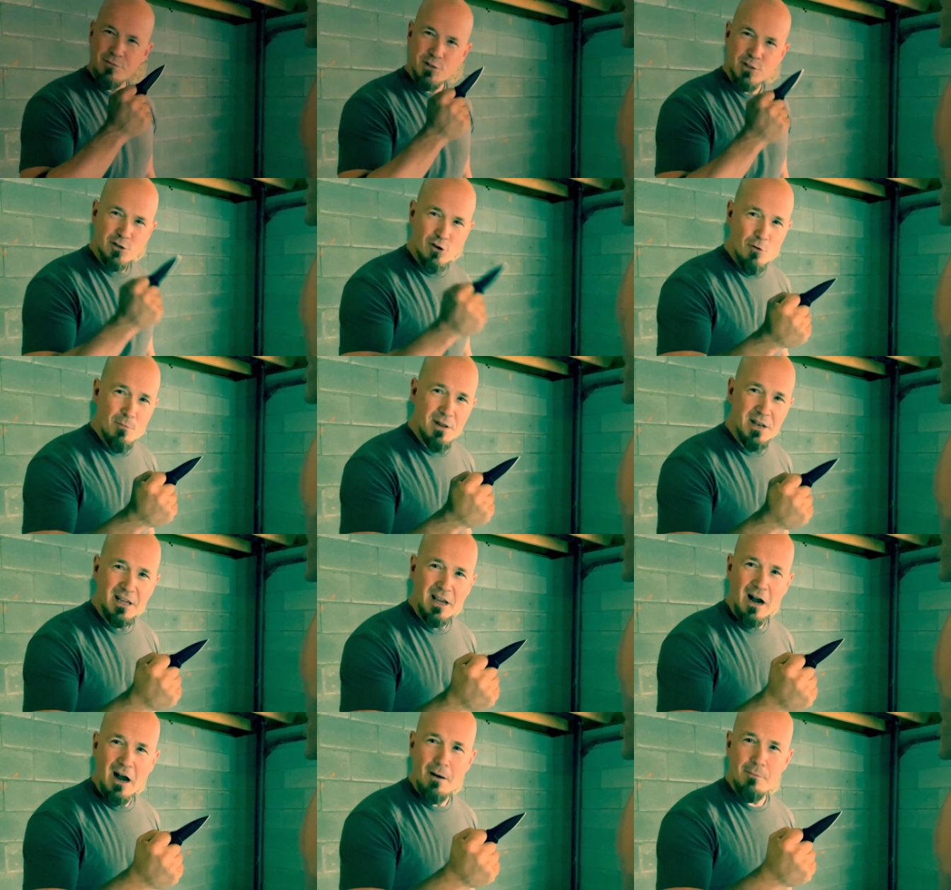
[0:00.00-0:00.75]
so
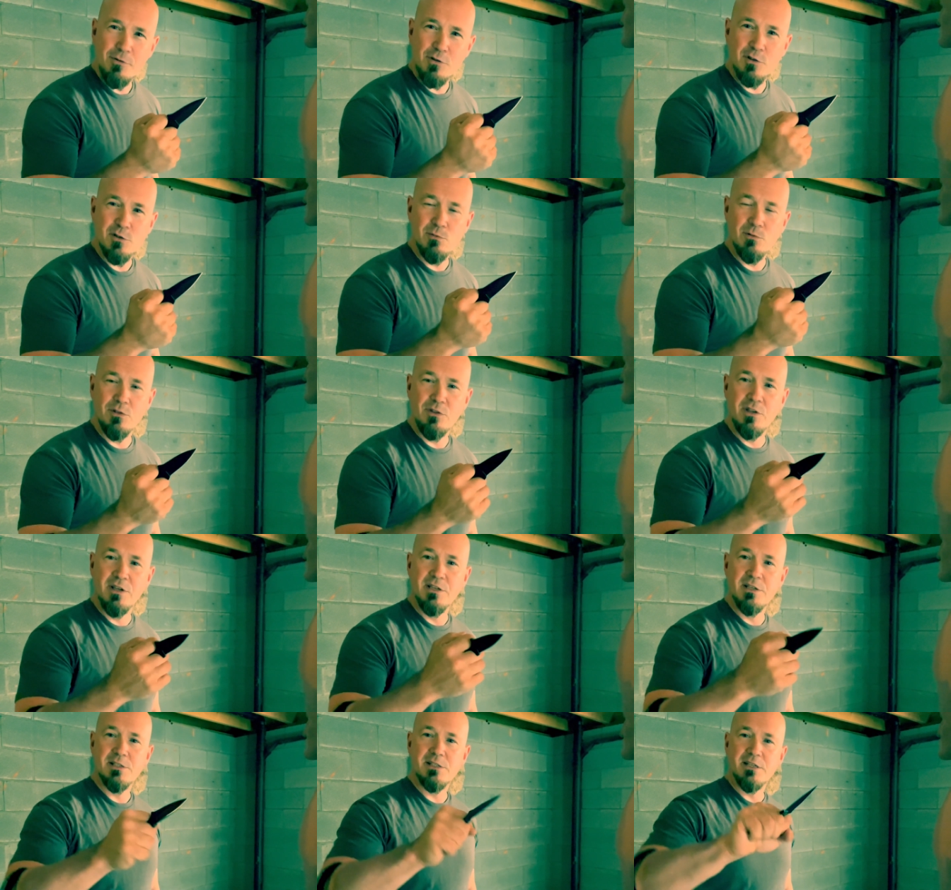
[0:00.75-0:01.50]
many options with
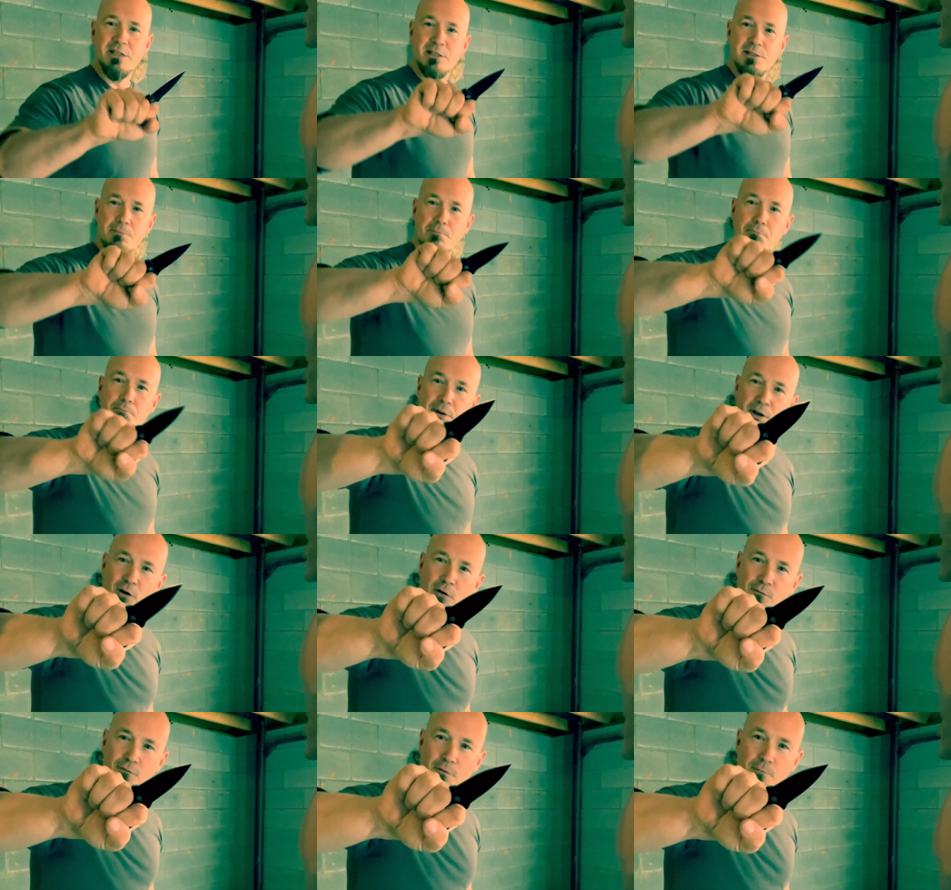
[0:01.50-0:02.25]
this. It's
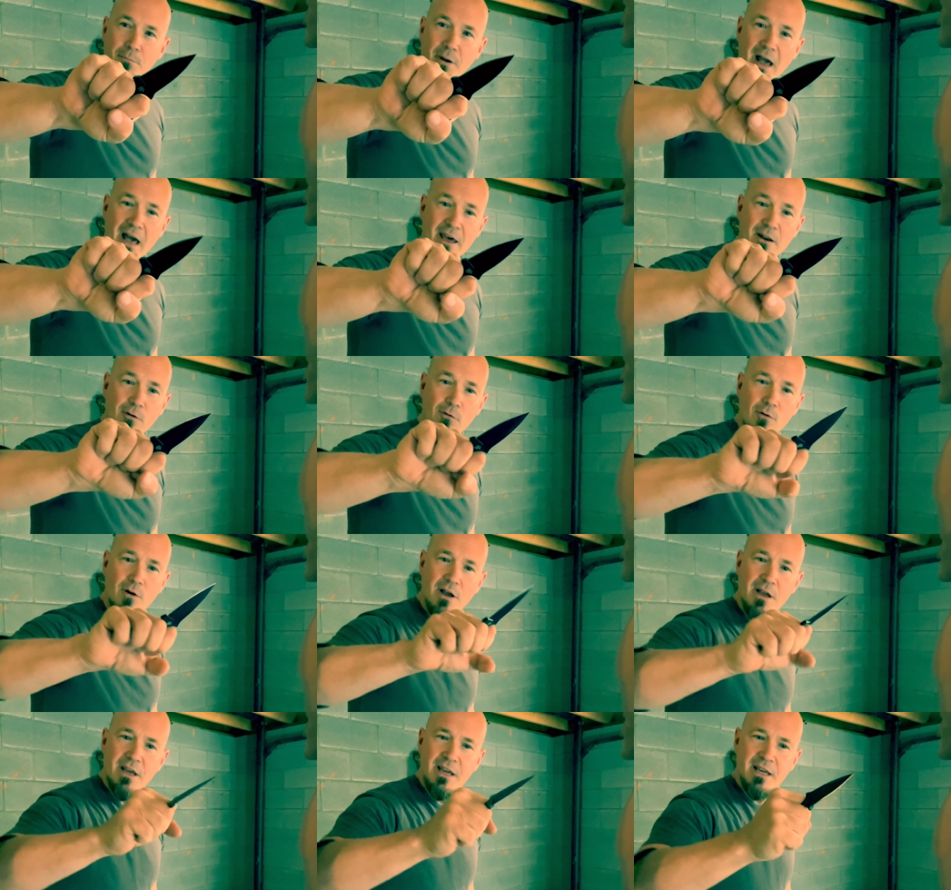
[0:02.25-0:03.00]
built for battle,